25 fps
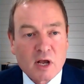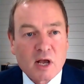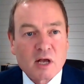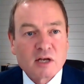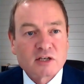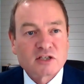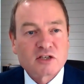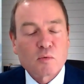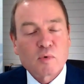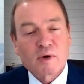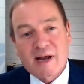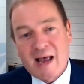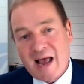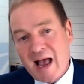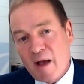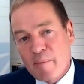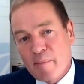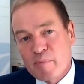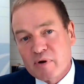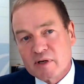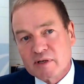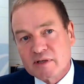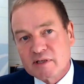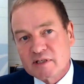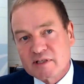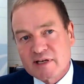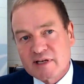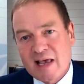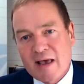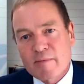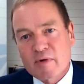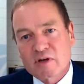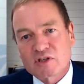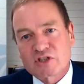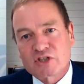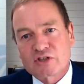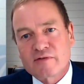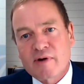So what happened is the
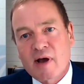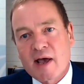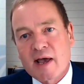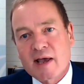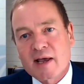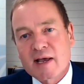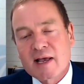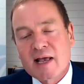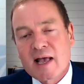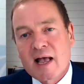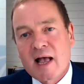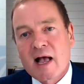MHRA